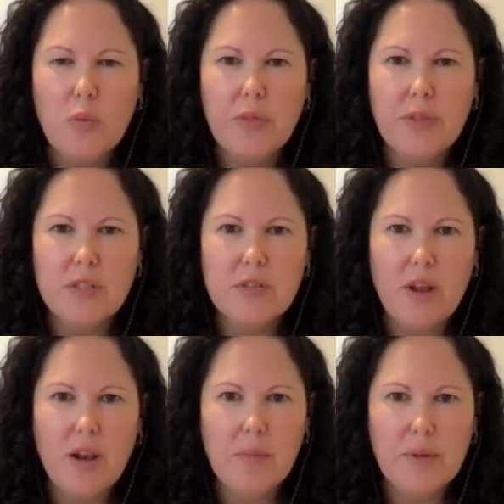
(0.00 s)
with the
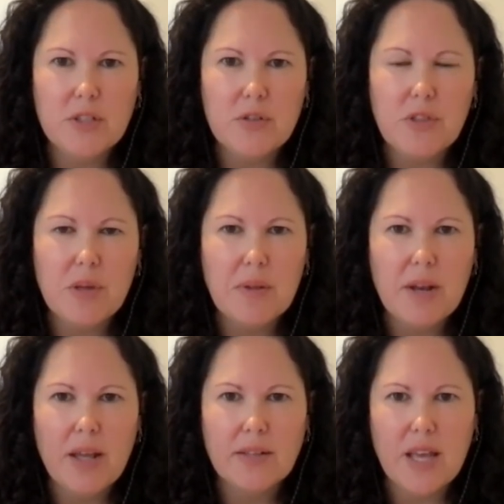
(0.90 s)
development of them and has,